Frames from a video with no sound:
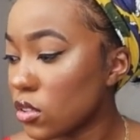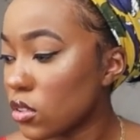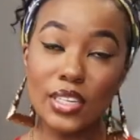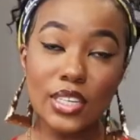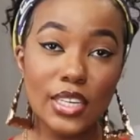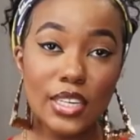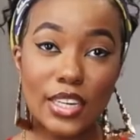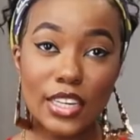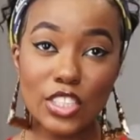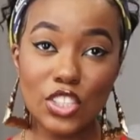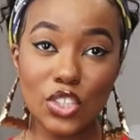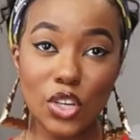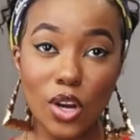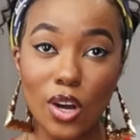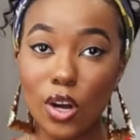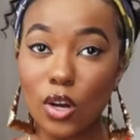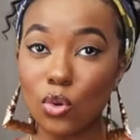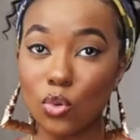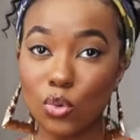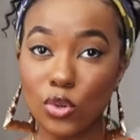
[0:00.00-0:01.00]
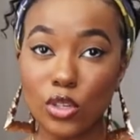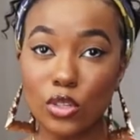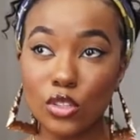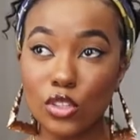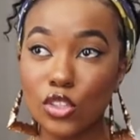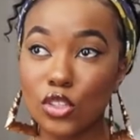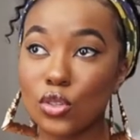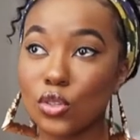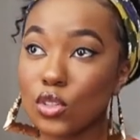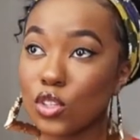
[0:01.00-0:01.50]
Look at that, y'all. Real
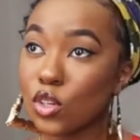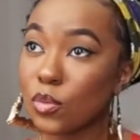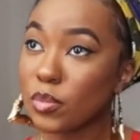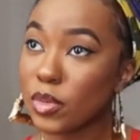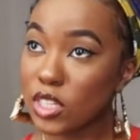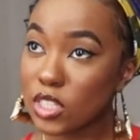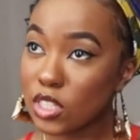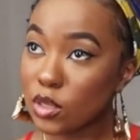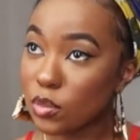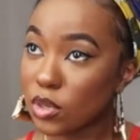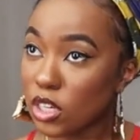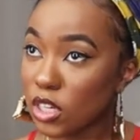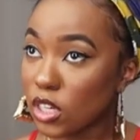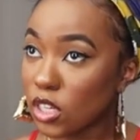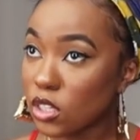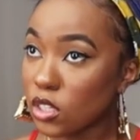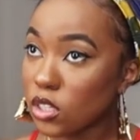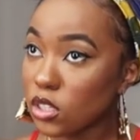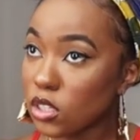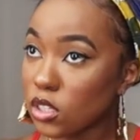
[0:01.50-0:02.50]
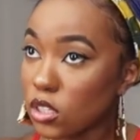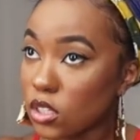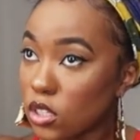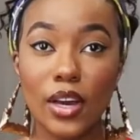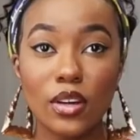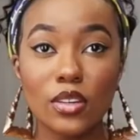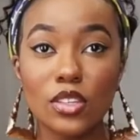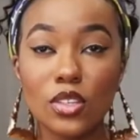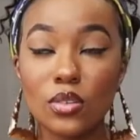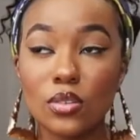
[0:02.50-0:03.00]
cute little messy bun look.
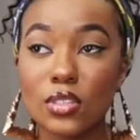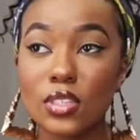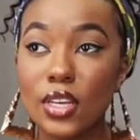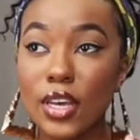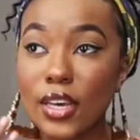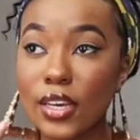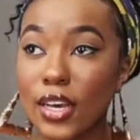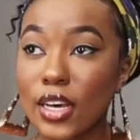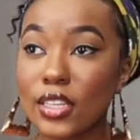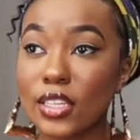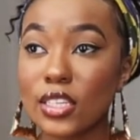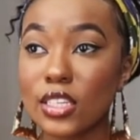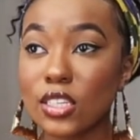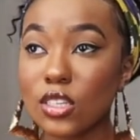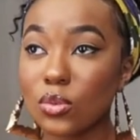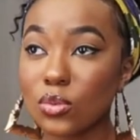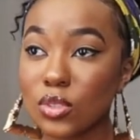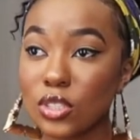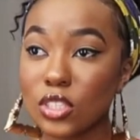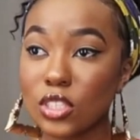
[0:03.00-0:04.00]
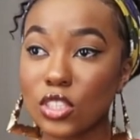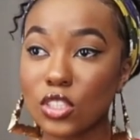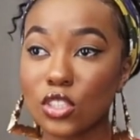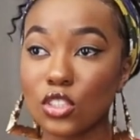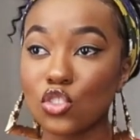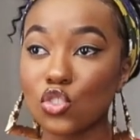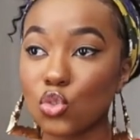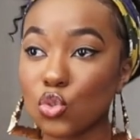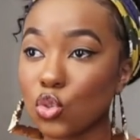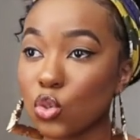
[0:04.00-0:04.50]
How cute is that? Got the earrings,
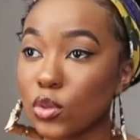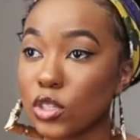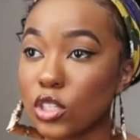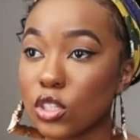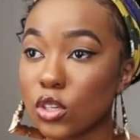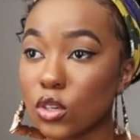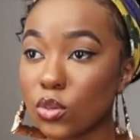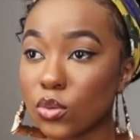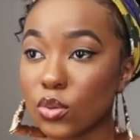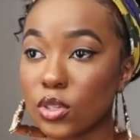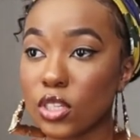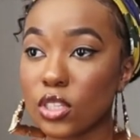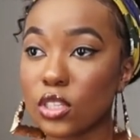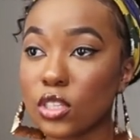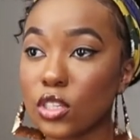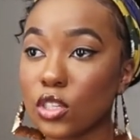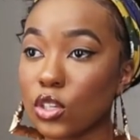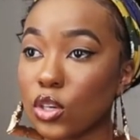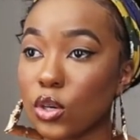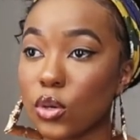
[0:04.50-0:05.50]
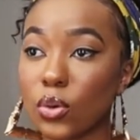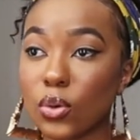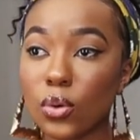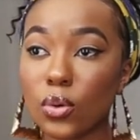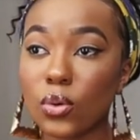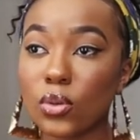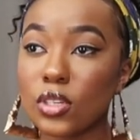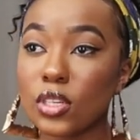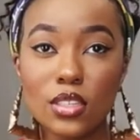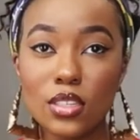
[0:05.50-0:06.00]
the jewelry going, the gold.